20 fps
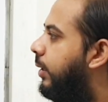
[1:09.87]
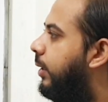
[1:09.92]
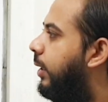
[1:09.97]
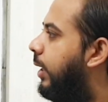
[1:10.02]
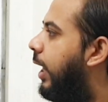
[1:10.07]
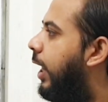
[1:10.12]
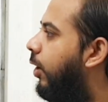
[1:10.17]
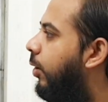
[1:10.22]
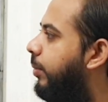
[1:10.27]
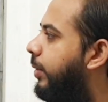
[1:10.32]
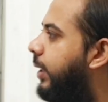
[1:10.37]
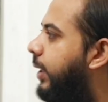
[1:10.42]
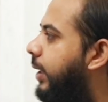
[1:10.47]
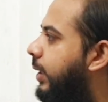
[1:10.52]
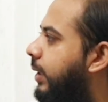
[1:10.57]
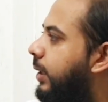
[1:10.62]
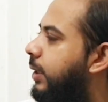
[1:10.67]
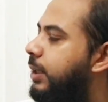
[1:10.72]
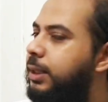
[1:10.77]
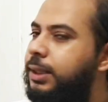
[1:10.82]
how
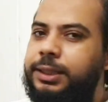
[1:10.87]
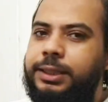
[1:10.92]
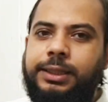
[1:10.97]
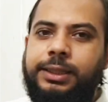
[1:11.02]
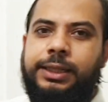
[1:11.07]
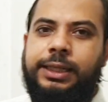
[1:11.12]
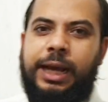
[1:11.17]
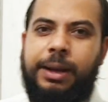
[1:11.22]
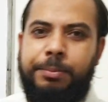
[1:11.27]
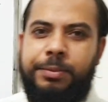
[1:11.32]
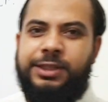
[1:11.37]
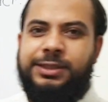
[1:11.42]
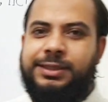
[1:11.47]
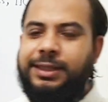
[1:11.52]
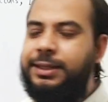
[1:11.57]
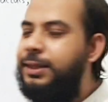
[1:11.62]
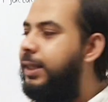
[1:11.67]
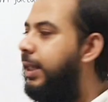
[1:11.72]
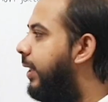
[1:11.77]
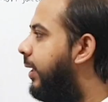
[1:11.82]
many numbers
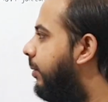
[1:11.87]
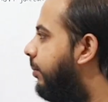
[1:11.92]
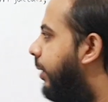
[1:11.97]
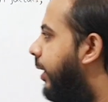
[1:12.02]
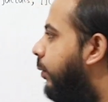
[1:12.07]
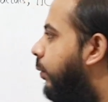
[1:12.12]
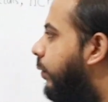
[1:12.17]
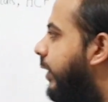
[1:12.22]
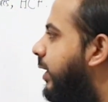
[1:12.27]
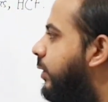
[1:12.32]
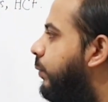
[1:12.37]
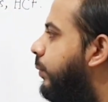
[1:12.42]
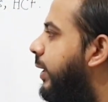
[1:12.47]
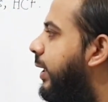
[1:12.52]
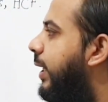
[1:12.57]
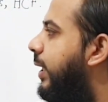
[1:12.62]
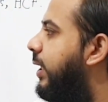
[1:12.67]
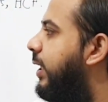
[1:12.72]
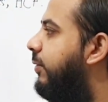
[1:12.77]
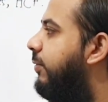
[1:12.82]
are there by which we
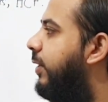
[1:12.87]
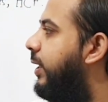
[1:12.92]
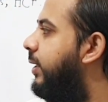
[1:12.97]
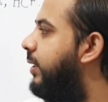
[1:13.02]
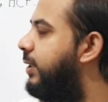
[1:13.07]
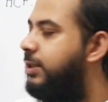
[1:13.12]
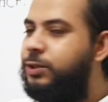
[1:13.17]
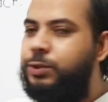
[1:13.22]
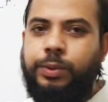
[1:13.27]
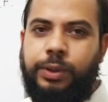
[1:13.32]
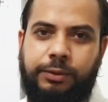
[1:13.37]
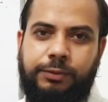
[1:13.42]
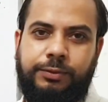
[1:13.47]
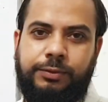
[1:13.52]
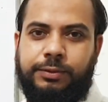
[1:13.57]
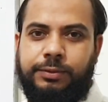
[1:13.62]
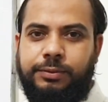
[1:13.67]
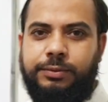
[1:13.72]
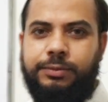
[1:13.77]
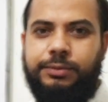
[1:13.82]
can divide this 12?
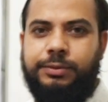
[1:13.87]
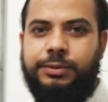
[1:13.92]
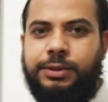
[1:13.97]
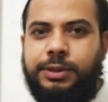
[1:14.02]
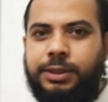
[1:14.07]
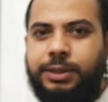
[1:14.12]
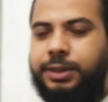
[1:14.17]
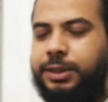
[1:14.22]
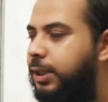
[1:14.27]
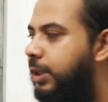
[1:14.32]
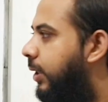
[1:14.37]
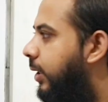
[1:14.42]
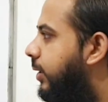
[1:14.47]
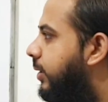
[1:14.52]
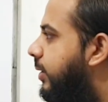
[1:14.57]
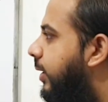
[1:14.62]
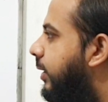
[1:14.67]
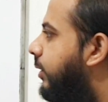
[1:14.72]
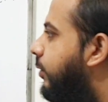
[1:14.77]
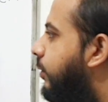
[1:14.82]

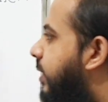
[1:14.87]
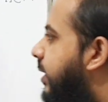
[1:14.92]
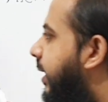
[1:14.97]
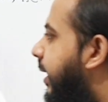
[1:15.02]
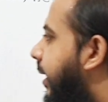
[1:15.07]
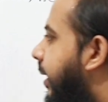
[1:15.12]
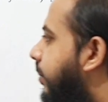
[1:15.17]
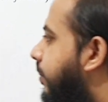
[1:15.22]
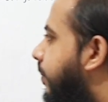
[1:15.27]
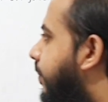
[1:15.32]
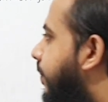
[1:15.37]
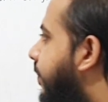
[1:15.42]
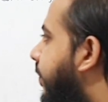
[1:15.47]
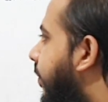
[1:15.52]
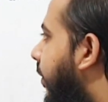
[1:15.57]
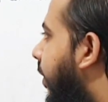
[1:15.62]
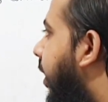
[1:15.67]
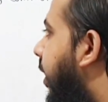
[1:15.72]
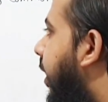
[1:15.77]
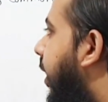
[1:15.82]
So you see,
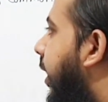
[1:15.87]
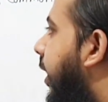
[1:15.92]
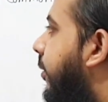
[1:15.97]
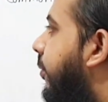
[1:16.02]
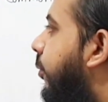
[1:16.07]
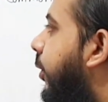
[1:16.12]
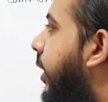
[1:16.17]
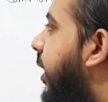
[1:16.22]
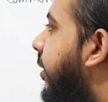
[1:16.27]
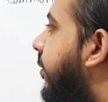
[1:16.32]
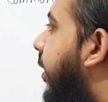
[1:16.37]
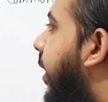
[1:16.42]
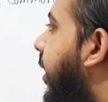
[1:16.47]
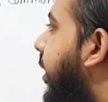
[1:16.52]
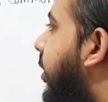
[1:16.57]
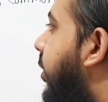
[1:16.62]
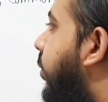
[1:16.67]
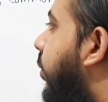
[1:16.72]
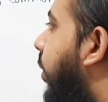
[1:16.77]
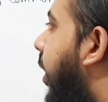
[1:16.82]
if we
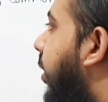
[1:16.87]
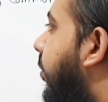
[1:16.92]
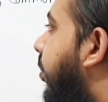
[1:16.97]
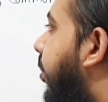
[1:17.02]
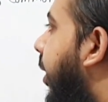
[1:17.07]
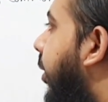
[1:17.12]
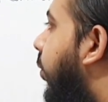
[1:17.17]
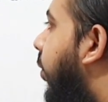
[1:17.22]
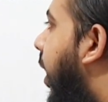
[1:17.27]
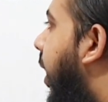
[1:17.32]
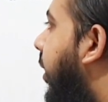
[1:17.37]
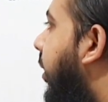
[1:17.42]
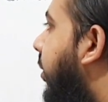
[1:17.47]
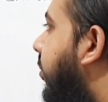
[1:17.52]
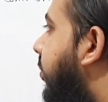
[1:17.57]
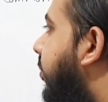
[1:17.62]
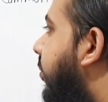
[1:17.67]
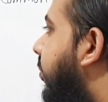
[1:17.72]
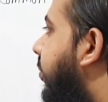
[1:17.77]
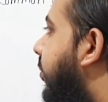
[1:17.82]
divide 12 by 1,
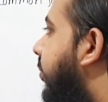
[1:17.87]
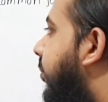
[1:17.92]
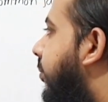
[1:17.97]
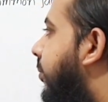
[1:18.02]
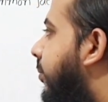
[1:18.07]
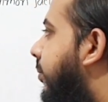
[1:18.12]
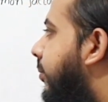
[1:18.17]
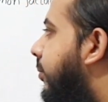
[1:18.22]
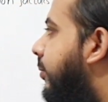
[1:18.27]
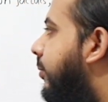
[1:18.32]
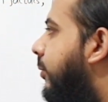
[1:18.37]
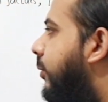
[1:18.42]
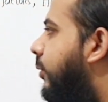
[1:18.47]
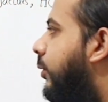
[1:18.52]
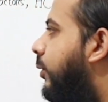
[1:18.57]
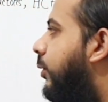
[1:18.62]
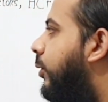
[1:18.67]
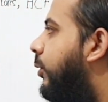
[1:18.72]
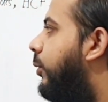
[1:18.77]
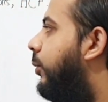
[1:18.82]

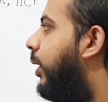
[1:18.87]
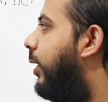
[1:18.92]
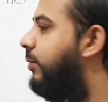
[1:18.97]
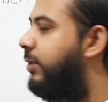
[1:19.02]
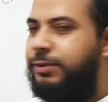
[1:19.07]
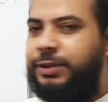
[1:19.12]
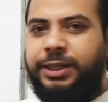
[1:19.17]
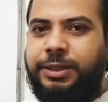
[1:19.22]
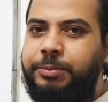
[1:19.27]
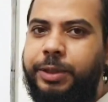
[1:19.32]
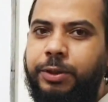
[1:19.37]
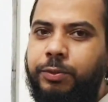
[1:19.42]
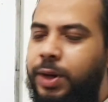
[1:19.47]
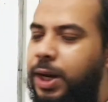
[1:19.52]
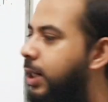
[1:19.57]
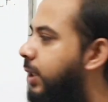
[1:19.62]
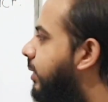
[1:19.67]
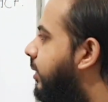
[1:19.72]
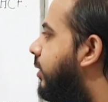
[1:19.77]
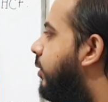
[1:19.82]
12 divided by
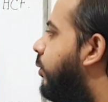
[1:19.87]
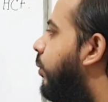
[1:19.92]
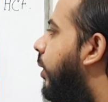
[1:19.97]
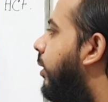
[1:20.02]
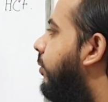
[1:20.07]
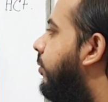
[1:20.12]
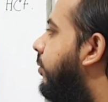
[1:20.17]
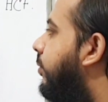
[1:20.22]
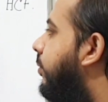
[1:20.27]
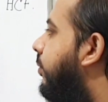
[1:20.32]
1 is 12.